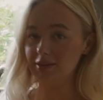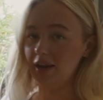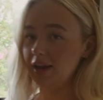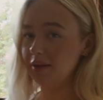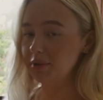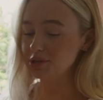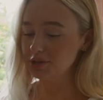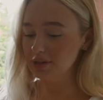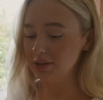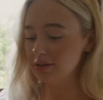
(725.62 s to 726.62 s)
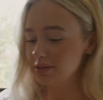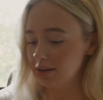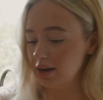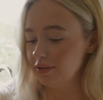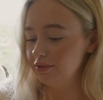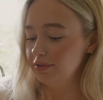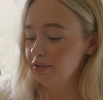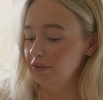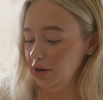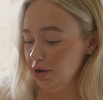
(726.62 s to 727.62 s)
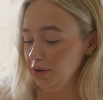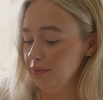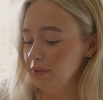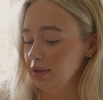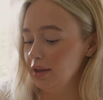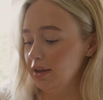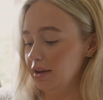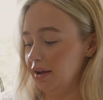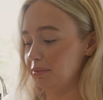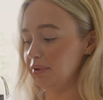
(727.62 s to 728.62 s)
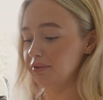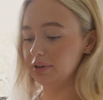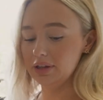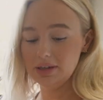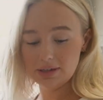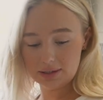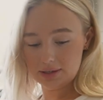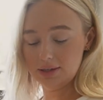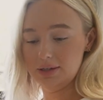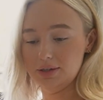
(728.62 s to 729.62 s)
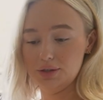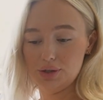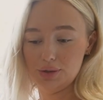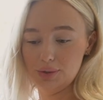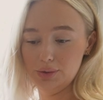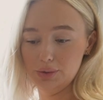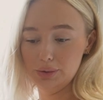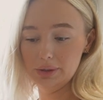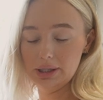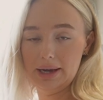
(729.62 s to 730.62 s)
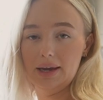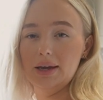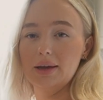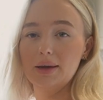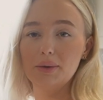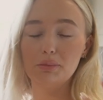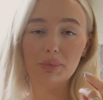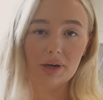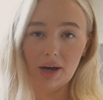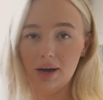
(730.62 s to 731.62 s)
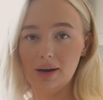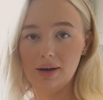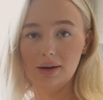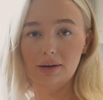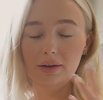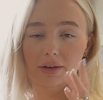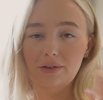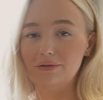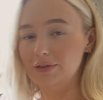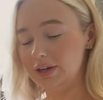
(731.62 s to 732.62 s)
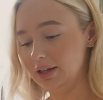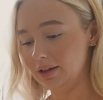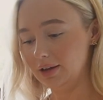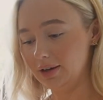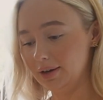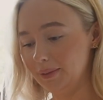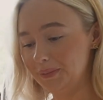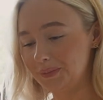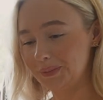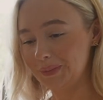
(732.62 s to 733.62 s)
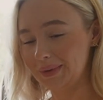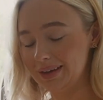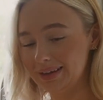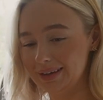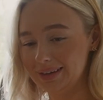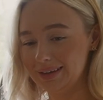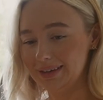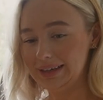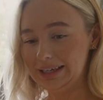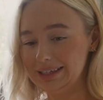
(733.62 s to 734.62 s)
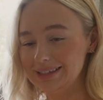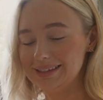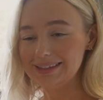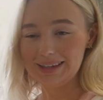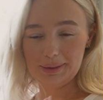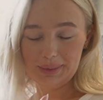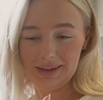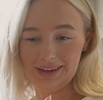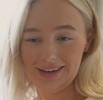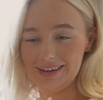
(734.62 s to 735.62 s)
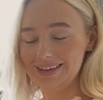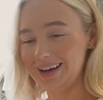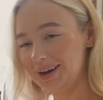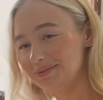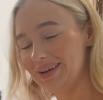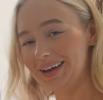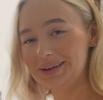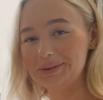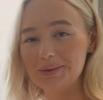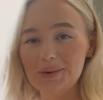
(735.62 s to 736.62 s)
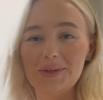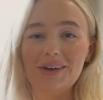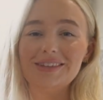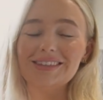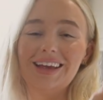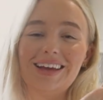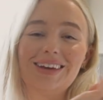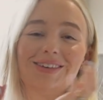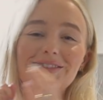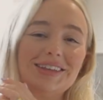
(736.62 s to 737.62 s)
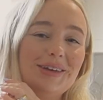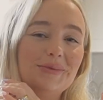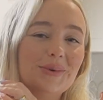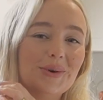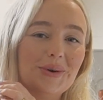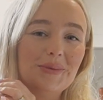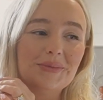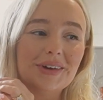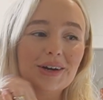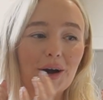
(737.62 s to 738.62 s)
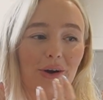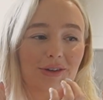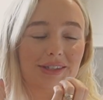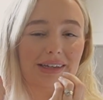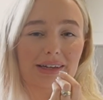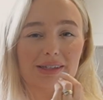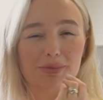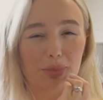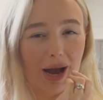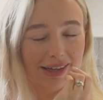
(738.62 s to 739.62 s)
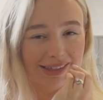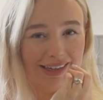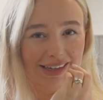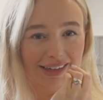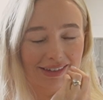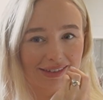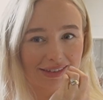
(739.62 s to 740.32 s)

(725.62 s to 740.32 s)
like I mentioned in the start of the video, I've been really addicted to like banana, vanilla, cinnamon, nutmeg, all those like really warm, cozy, spicy